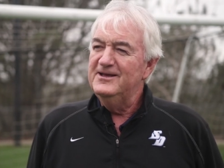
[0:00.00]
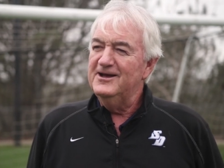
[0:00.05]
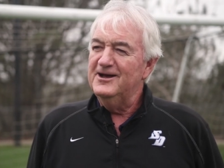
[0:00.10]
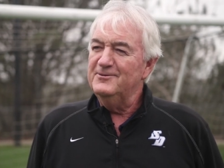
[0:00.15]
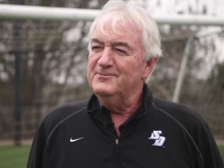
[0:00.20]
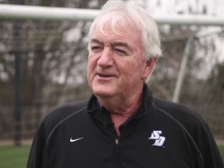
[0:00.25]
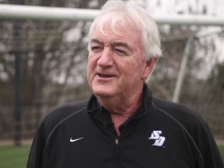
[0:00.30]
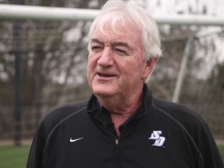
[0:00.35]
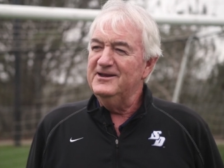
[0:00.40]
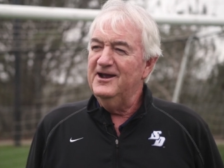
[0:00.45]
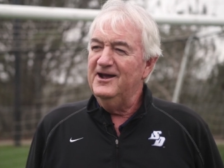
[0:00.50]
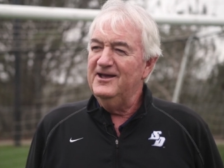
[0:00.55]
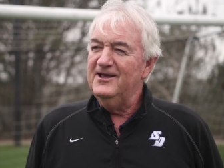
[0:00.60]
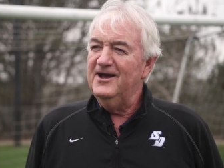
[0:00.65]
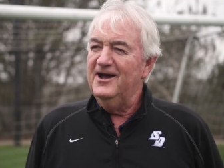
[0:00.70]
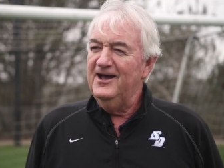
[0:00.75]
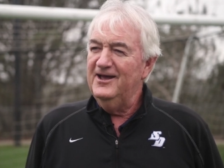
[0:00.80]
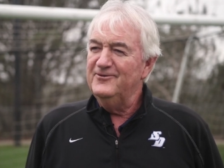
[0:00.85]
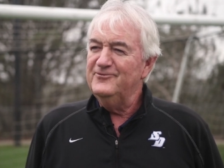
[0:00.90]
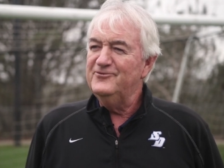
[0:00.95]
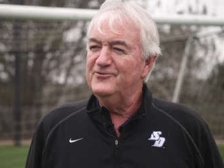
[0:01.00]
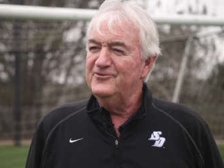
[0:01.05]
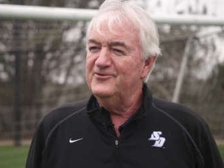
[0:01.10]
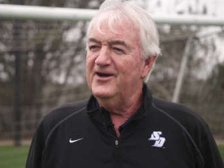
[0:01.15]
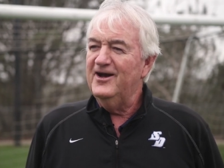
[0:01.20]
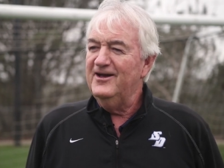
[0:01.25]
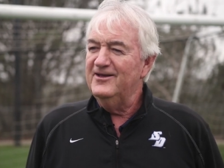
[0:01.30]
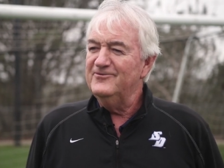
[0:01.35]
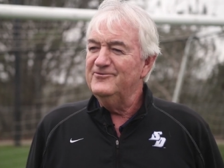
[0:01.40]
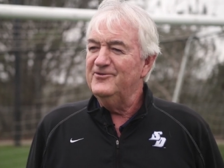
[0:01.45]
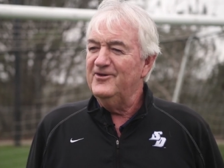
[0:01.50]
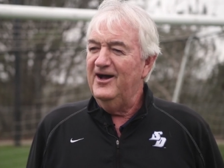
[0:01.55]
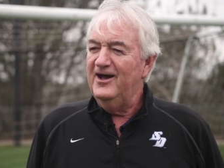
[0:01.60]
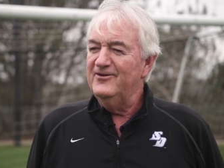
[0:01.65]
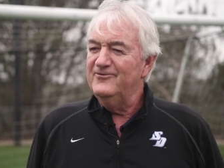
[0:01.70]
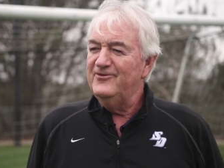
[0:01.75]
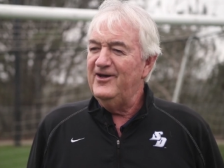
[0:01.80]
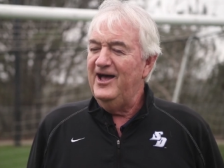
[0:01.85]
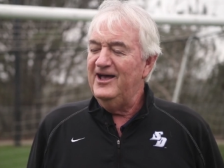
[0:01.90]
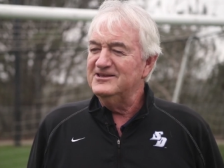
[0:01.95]
I mean, I've
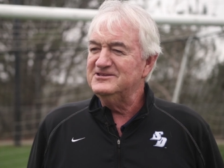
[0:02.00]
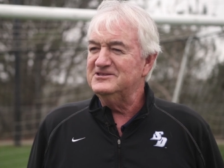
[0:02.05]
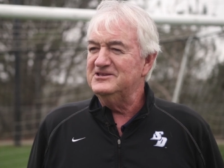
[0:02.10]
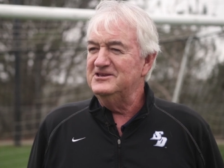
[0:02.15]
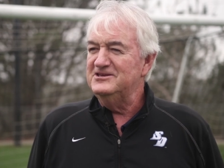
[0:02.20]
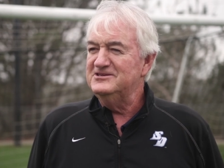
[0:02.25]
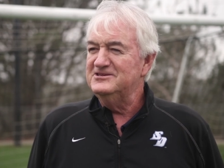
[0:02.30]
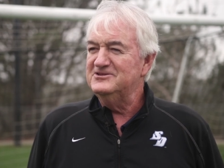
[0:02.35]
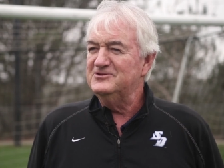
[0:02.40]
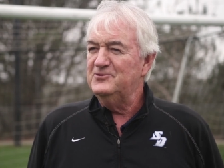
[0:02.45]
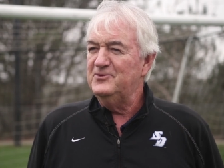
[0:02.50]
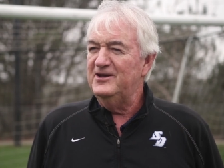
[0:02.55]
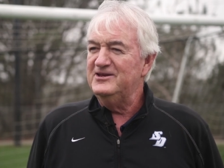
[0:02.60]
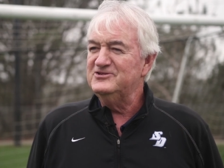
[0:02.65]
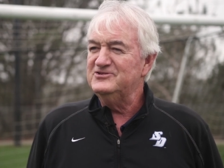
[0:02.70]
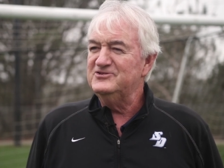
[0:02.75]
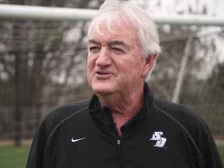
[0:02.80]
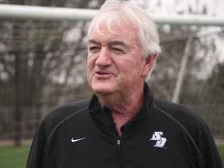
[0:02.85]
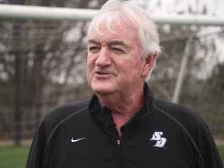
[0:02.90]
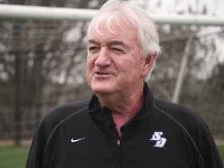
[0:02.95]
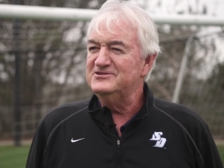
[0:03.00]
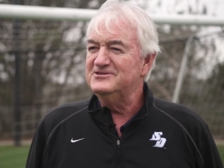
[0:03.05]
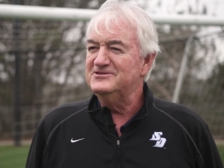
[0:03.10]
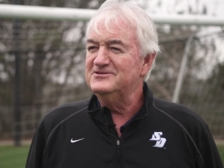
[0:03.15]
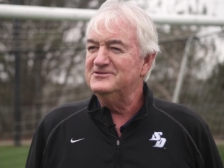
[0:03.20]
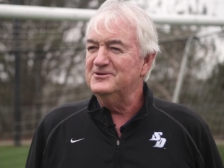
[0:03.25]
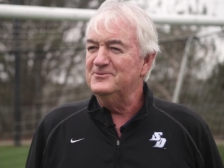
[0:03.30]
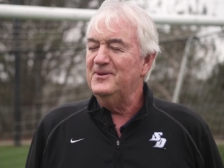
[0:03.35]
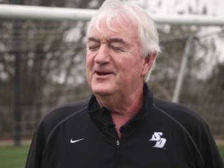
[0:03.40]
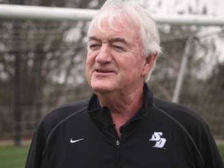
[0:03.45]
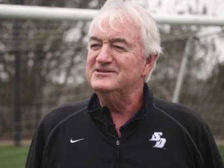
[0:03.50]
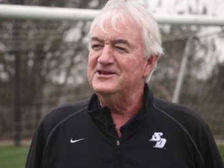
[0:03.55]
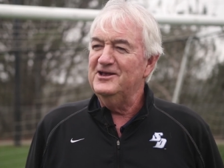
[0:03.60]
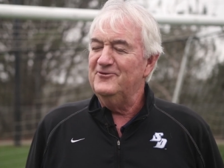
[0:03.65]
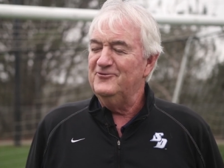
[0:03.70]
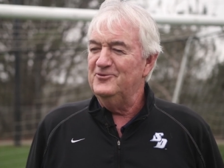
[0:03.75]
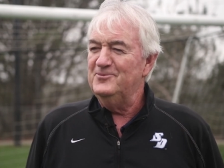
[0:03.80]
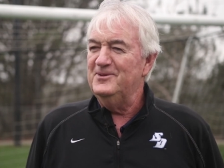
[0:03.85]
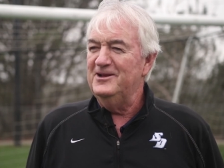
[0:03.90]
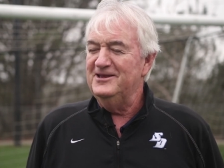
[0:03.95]
asked these questions to
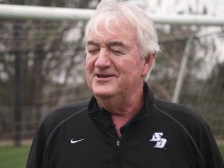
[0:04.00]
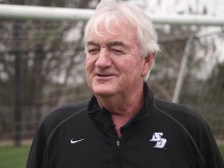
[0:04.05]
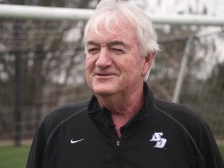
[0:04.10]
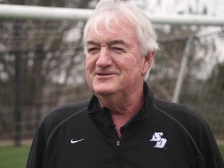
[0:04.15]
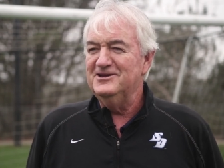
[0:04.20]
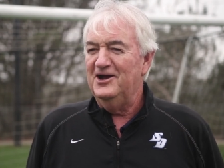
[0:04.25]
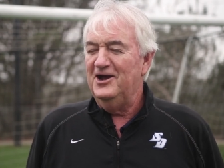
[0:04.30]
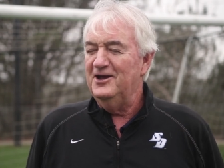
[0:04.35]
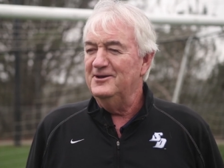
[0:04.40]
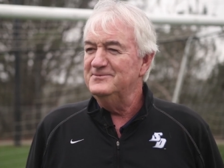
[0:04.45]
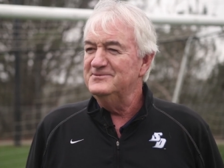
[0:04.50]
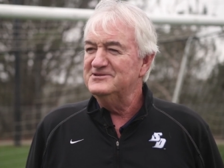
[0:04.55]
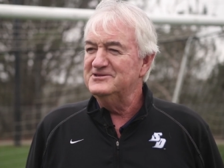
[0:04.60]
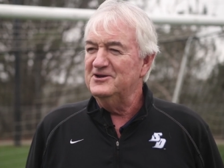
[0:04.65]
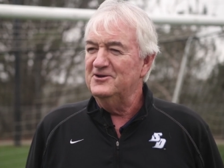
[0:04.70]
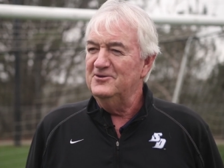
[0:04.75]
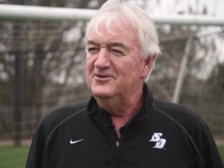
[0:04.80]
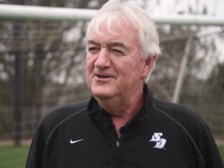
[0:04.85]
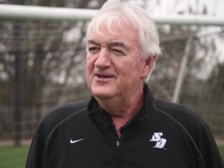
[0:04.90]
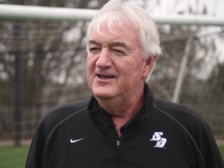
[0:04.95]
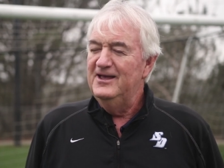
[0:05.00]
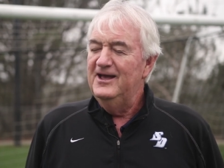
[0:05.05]
myself a million times, so